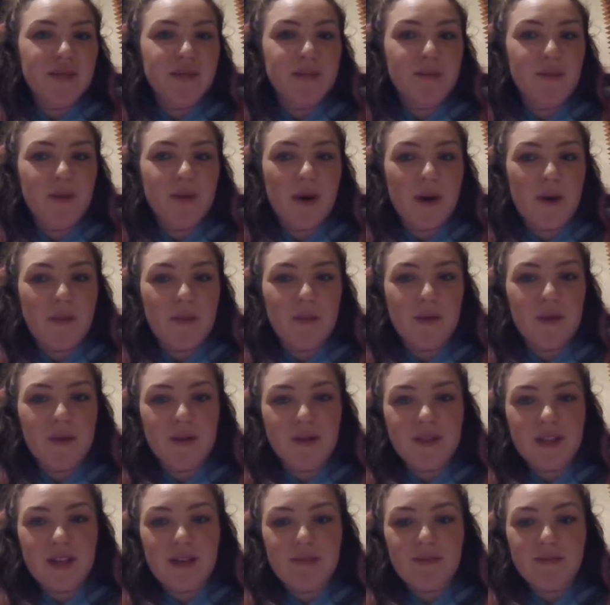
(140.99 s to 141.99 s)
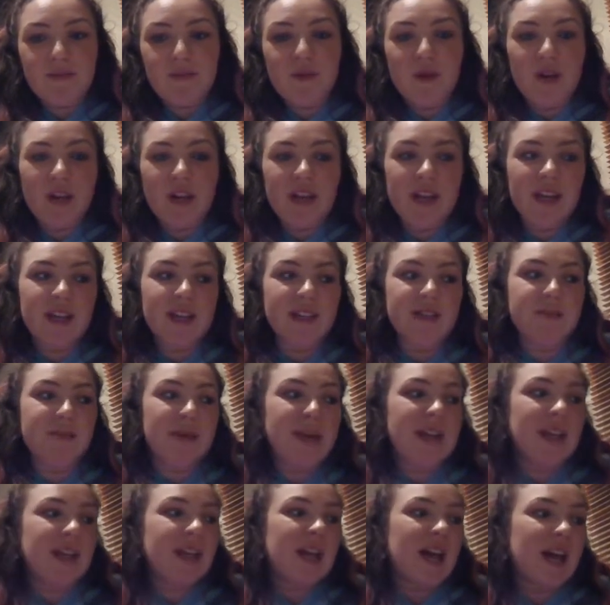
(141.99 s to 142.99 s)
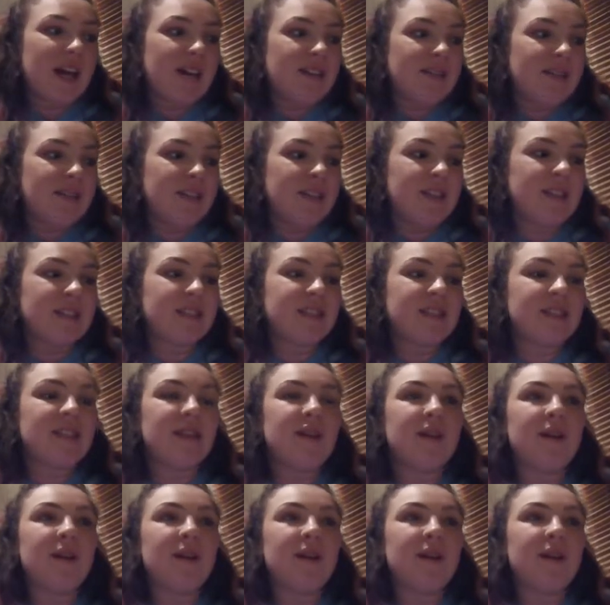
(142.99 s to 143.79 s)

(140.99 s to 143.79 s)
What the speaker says: but because I'm not eating as many calories,